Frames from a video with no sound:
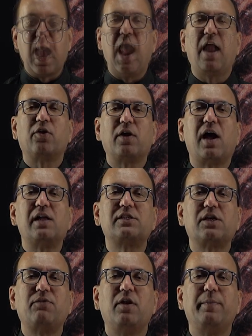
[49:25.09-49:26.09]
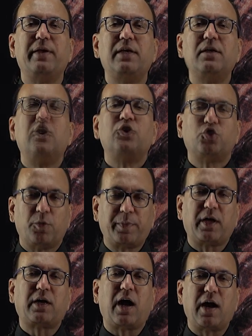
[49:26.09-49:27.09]
And your answer will be,
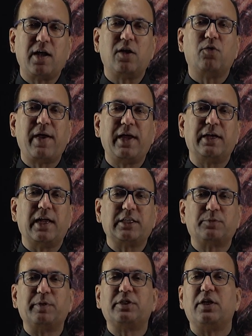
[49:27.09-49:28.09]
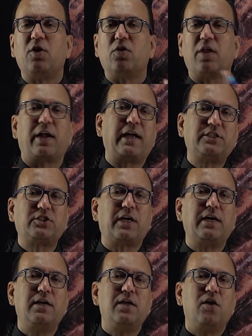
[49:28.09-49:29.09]
supracardinal vein, especially on the right
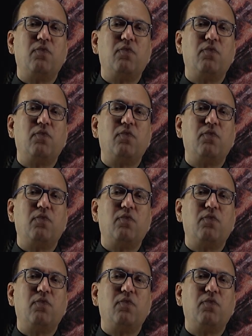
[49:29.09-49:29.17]
side,